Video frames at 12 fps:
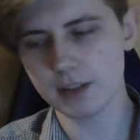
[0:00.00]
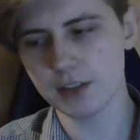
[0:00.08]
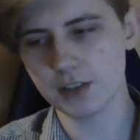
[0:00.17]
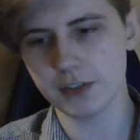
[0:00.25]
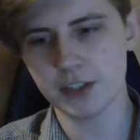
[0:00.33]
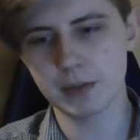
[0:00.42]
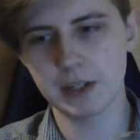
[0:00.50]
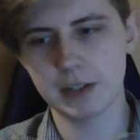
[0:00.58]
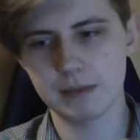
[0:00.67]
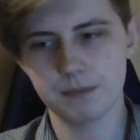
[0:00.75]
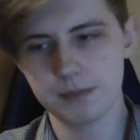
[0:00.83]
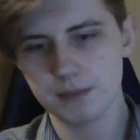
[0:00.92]
because it's got so
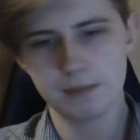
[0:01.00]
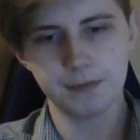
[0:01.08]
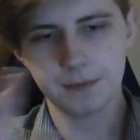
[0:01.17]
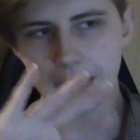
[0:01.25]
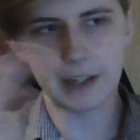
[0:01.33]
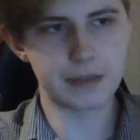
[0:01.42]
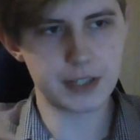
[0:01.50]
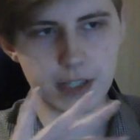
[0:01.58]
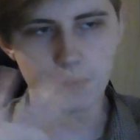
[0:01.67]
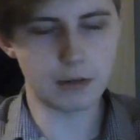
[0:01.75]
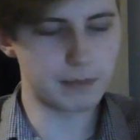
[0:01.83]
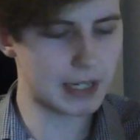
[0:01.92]
many flavours
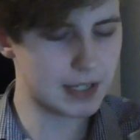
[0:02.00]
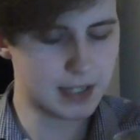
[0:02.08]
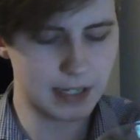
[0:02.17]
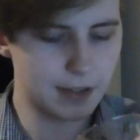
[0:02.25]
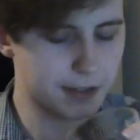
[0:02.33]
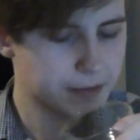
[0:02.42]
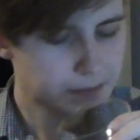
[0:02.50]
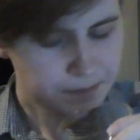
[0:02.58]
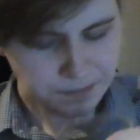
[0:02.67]
that are all mixed together,